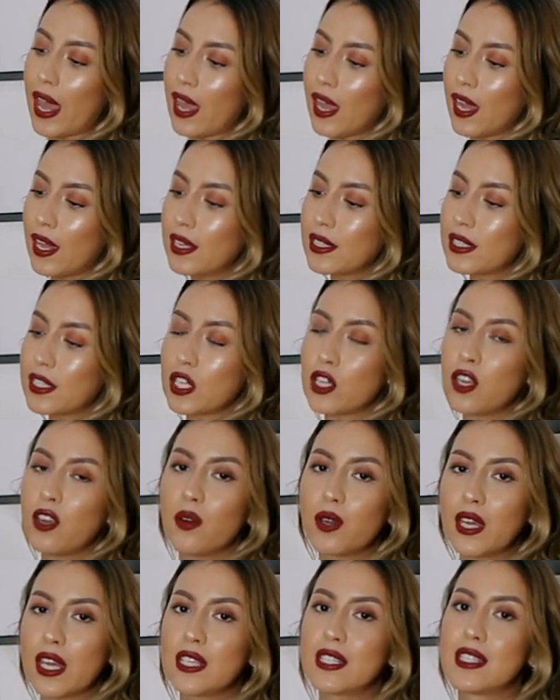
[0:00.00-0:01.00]
and
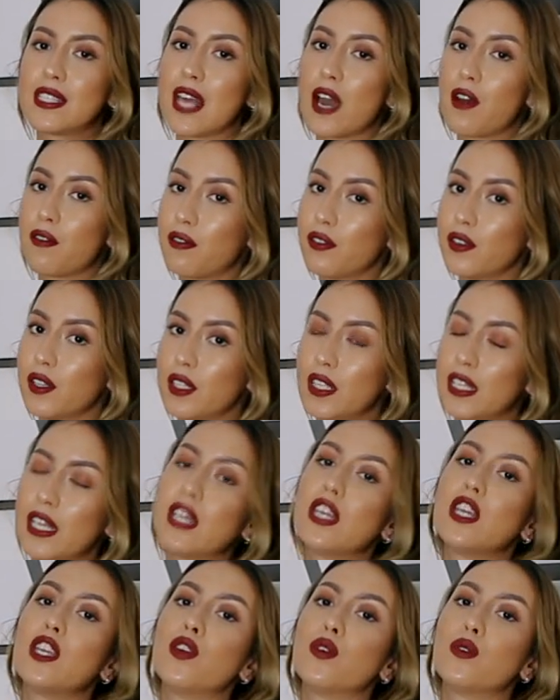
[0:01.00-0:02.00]
you can
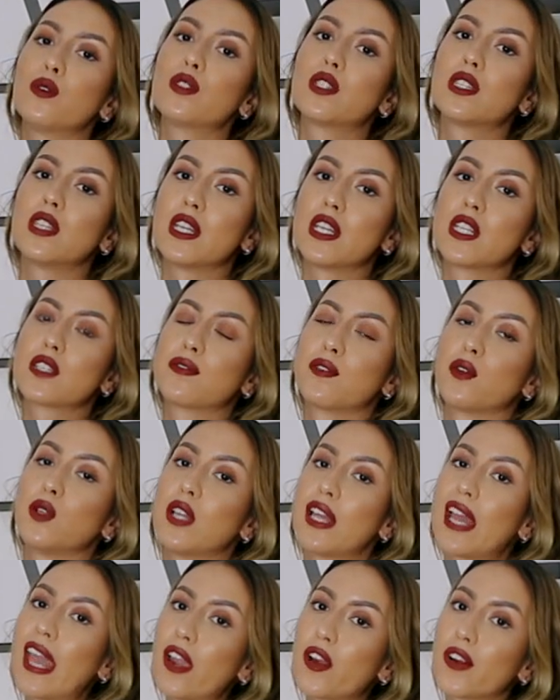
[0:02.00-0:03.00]
definitely use this for
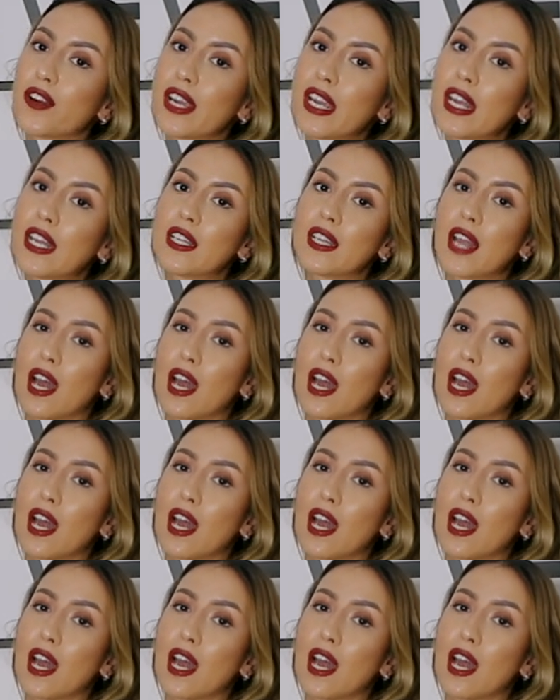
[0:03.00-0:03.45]
layering,